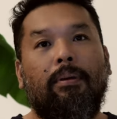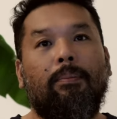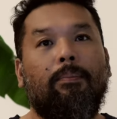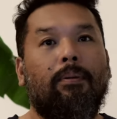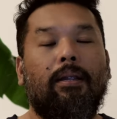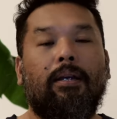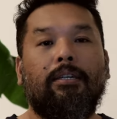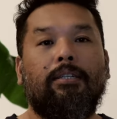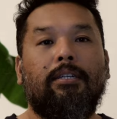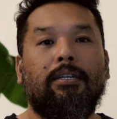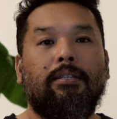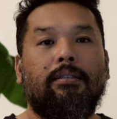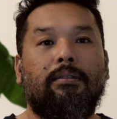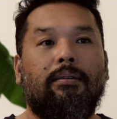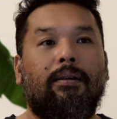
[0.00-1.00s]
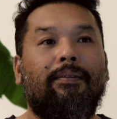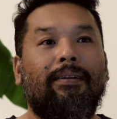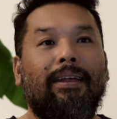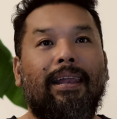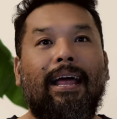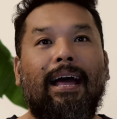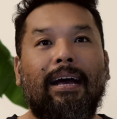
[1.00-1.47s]
People are just
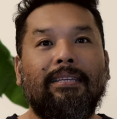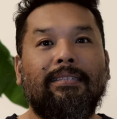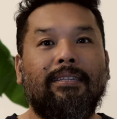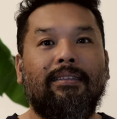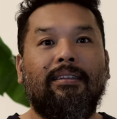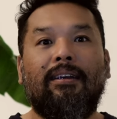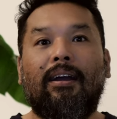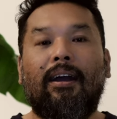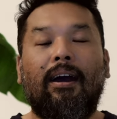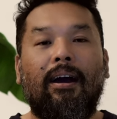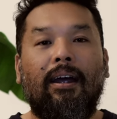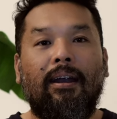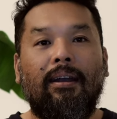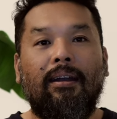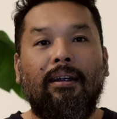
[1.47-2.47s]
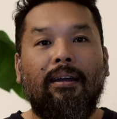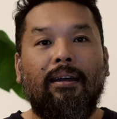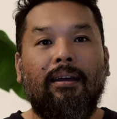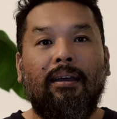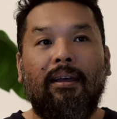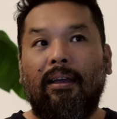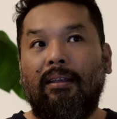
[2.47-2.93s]
relaxed in their car
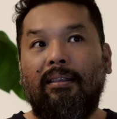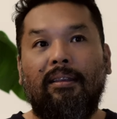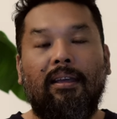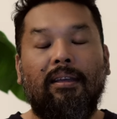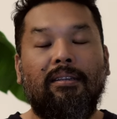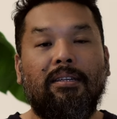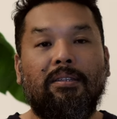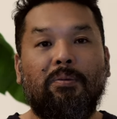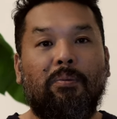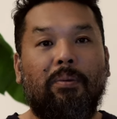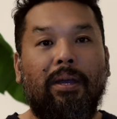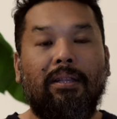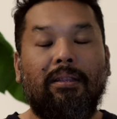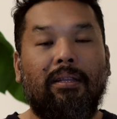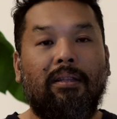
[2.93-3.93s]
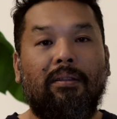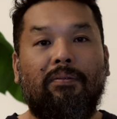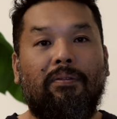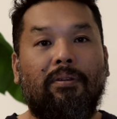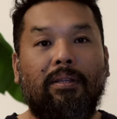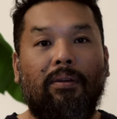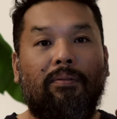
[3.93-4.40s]
and then just waited
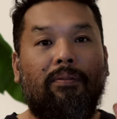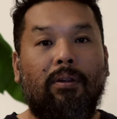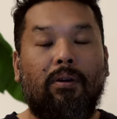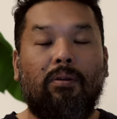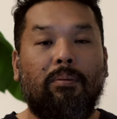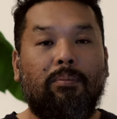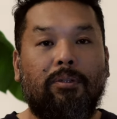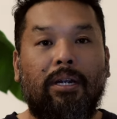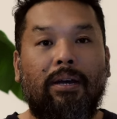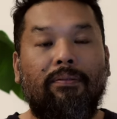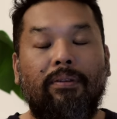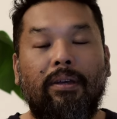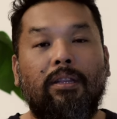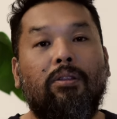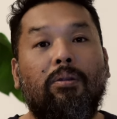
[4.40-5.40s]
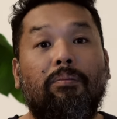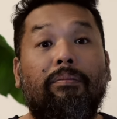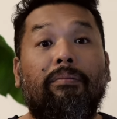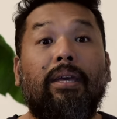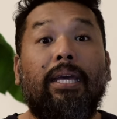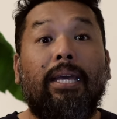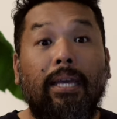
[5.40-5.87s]
for the flow of traffic to
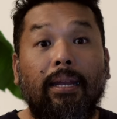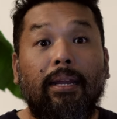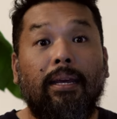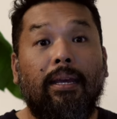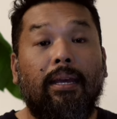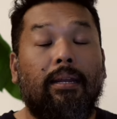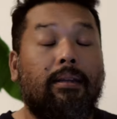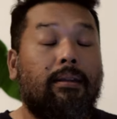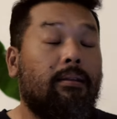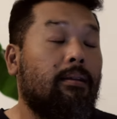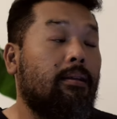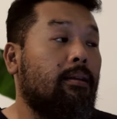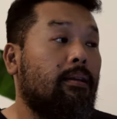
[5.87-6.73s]
begin again,